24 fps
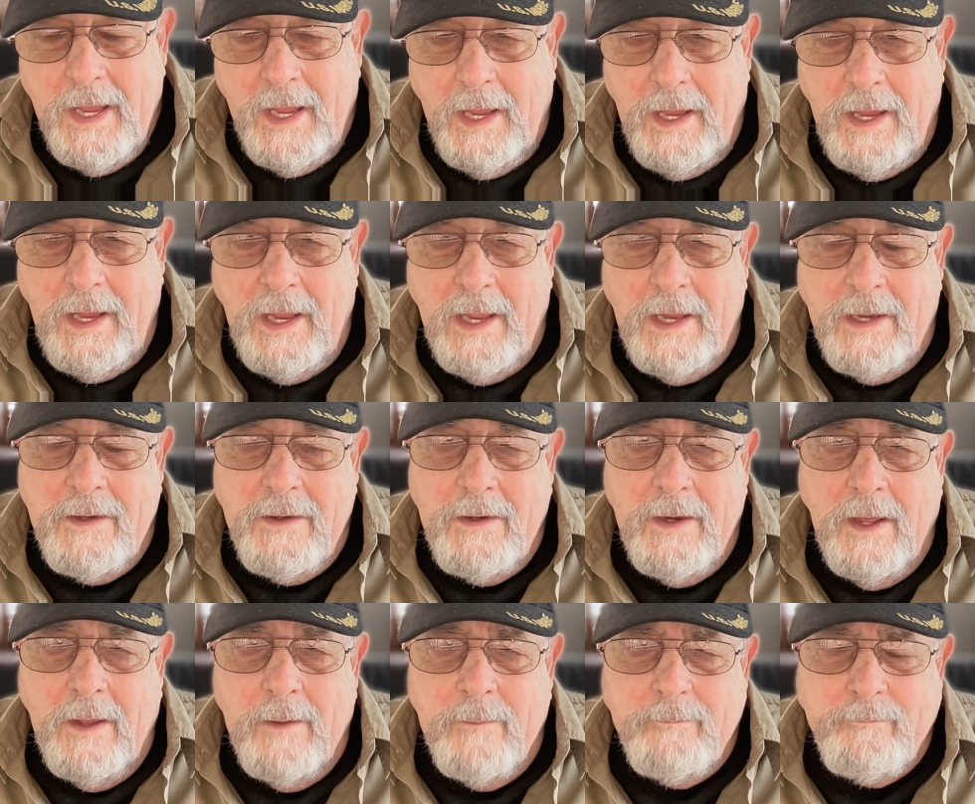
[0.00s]
And
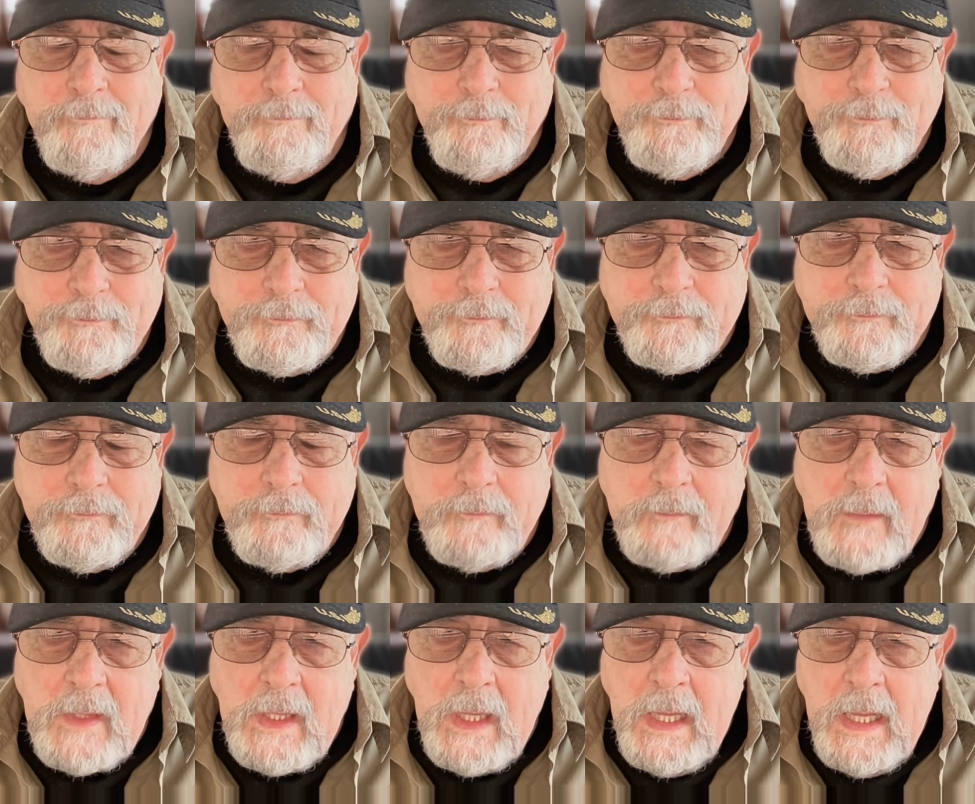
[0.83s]

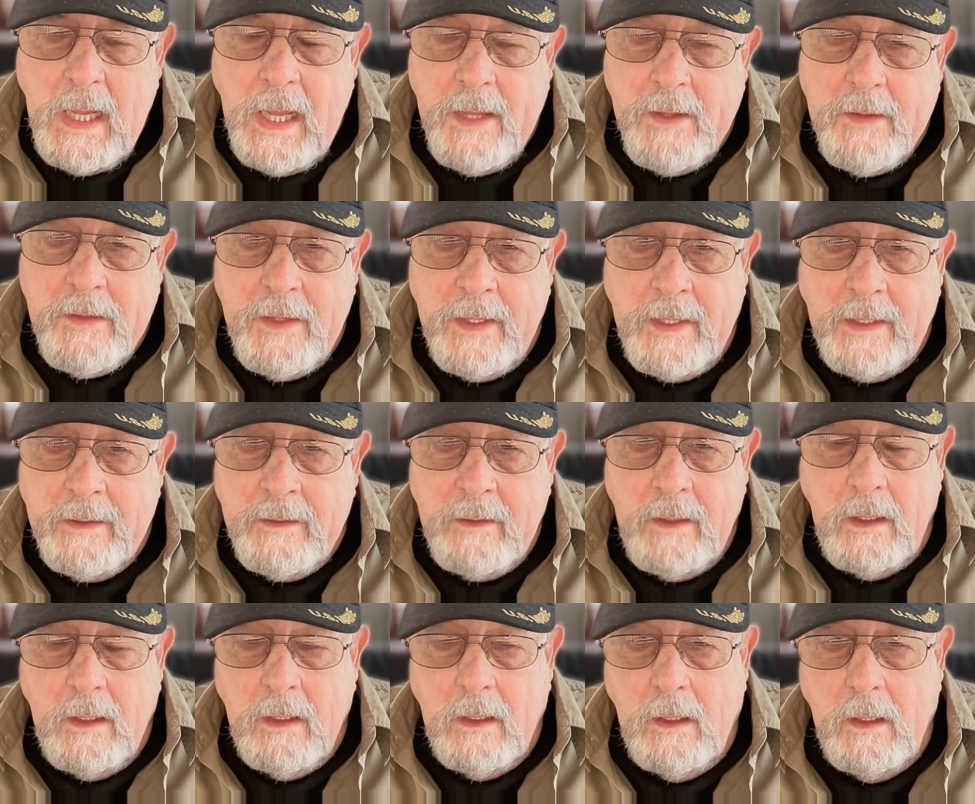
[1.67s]

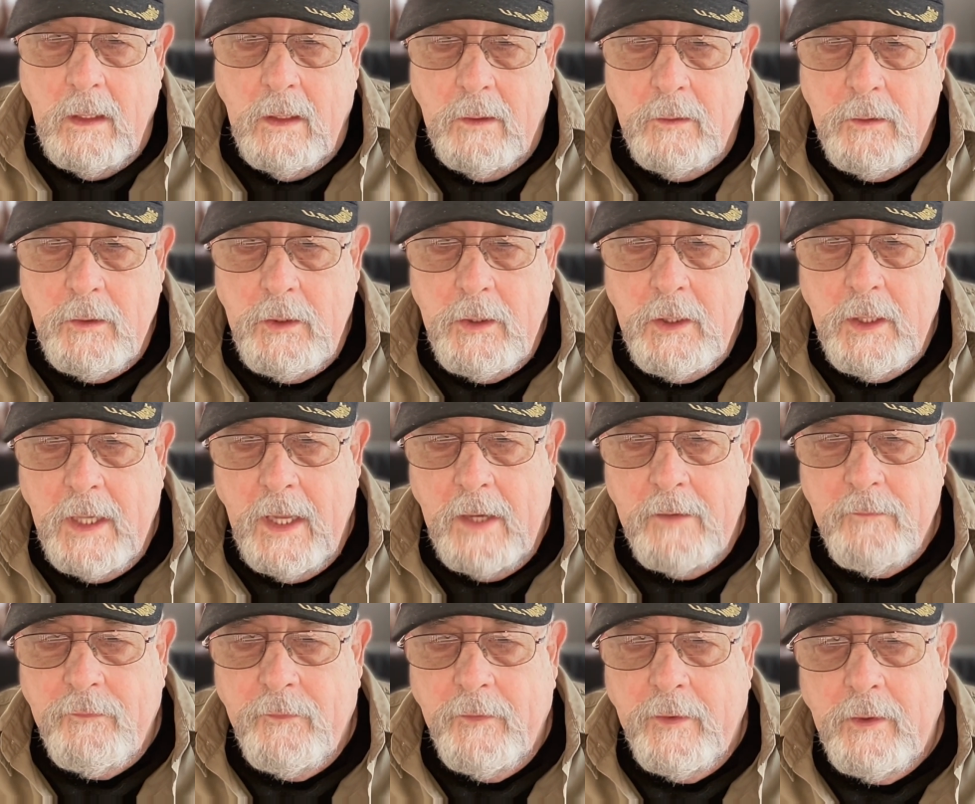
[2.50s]
then you got
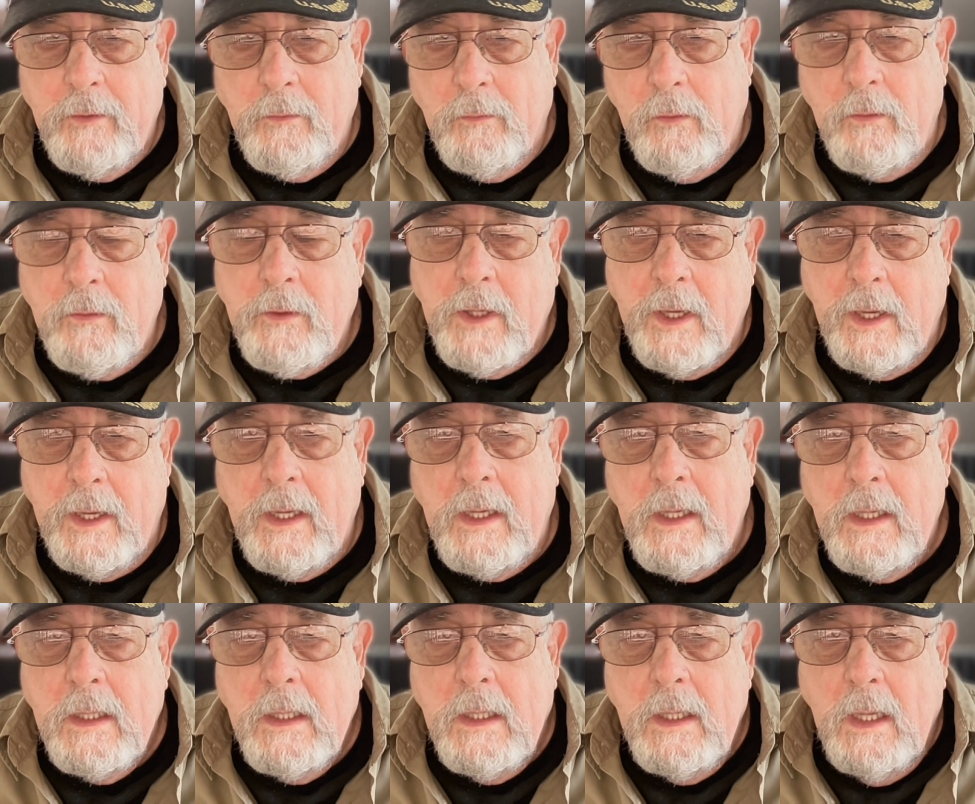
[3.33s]
to figure,
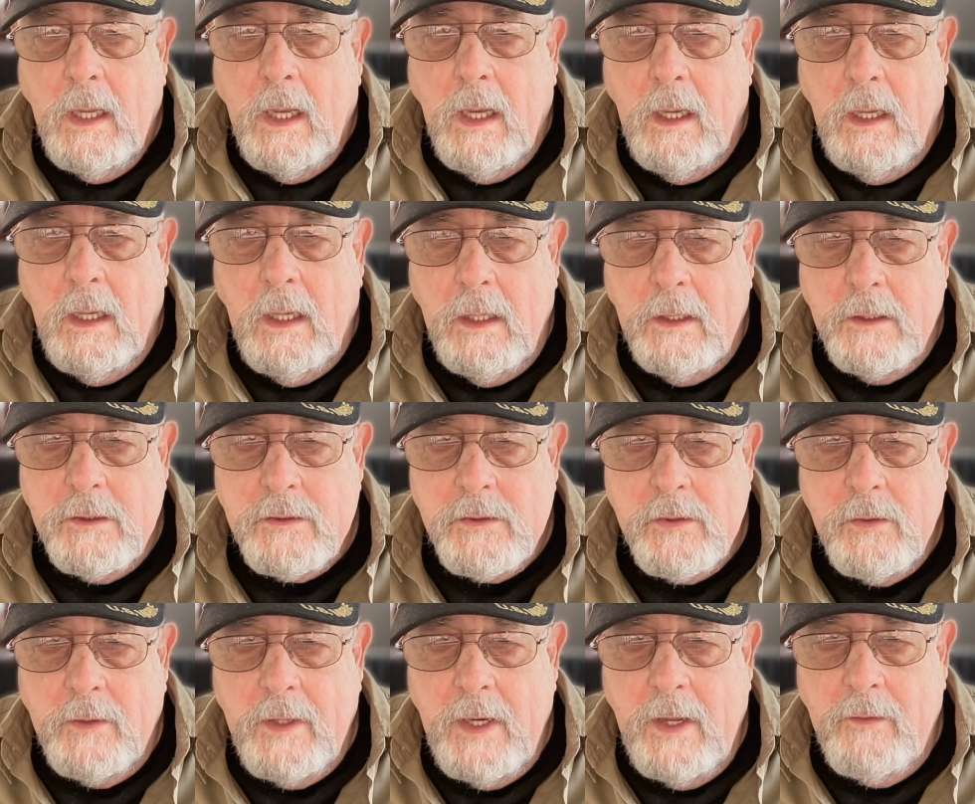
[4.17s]
okay,
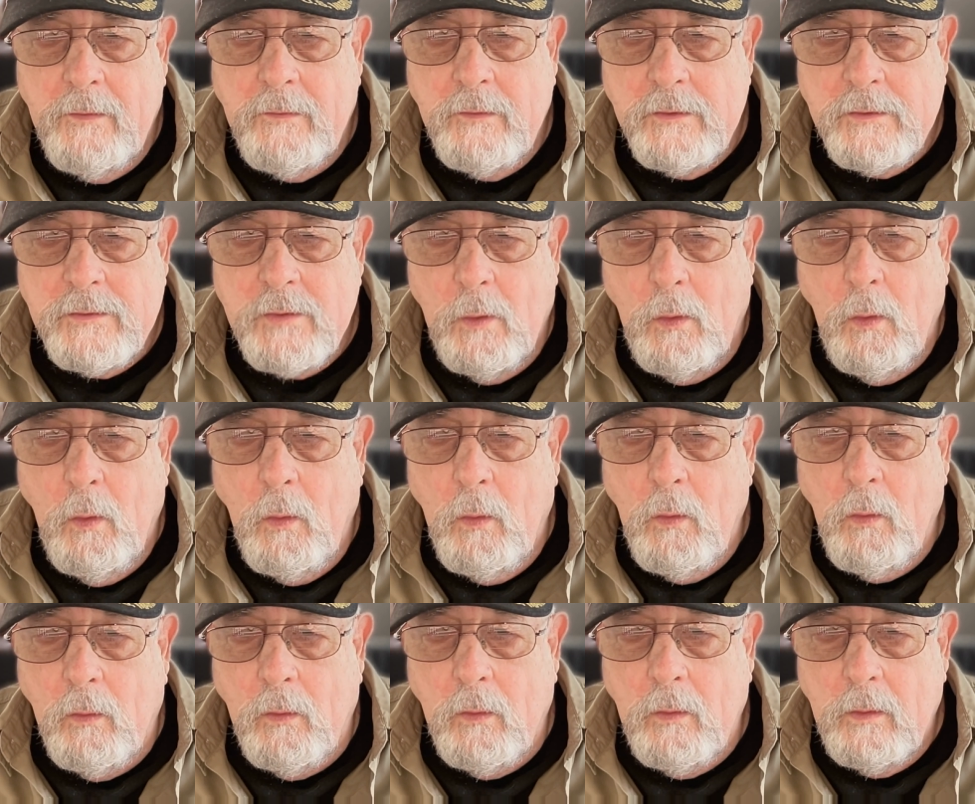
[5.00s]
so now there's a
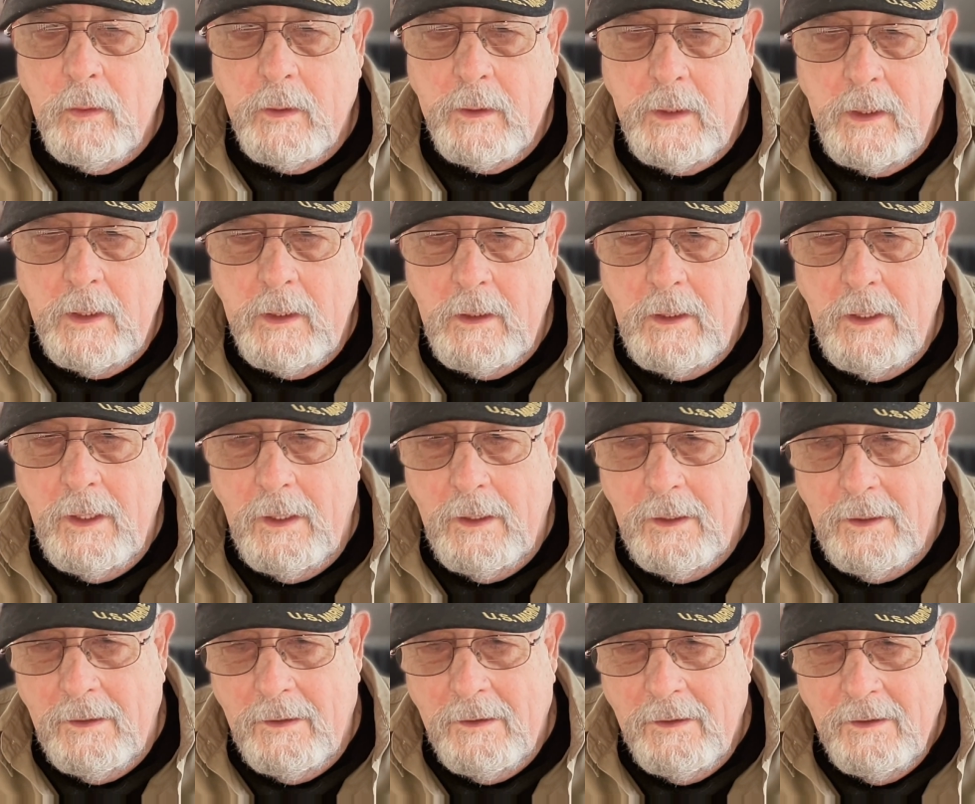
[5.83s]
hole in
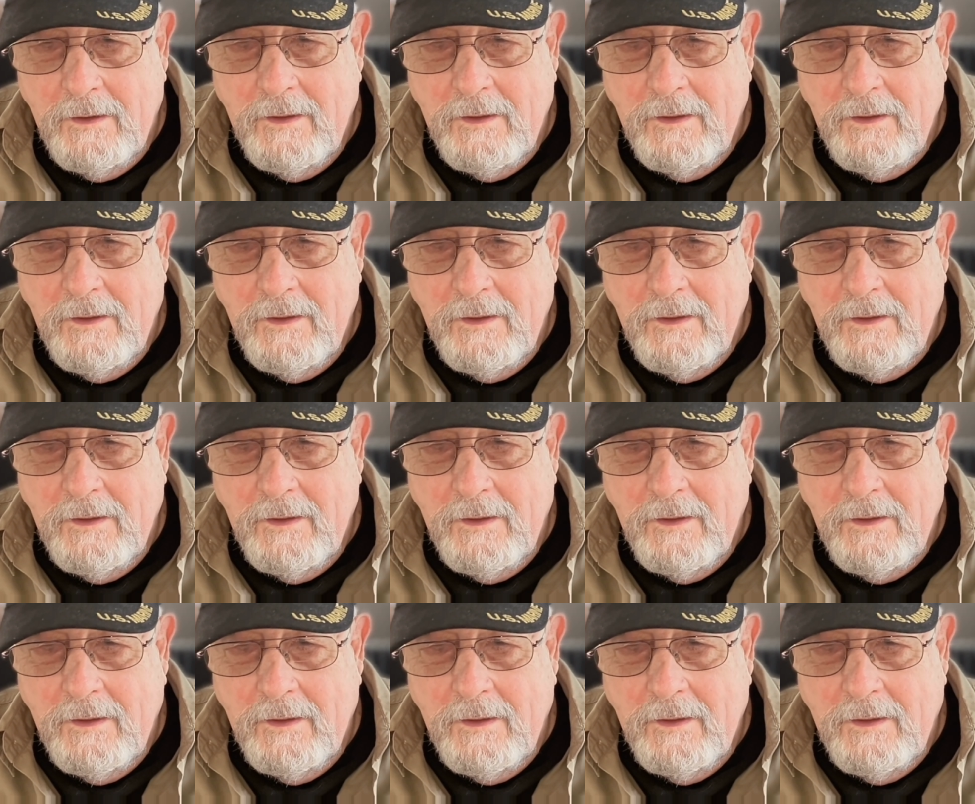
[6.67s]
the